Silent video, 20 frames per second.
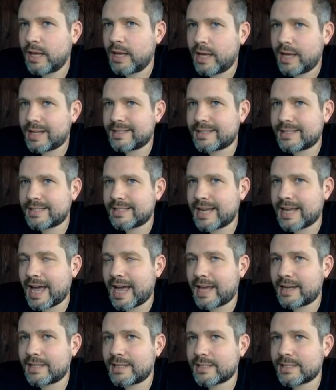and
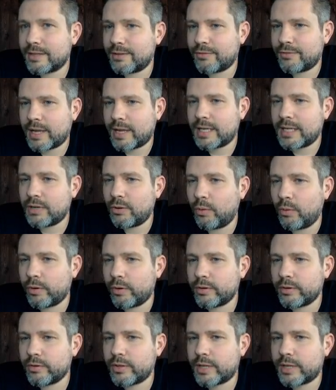status of any order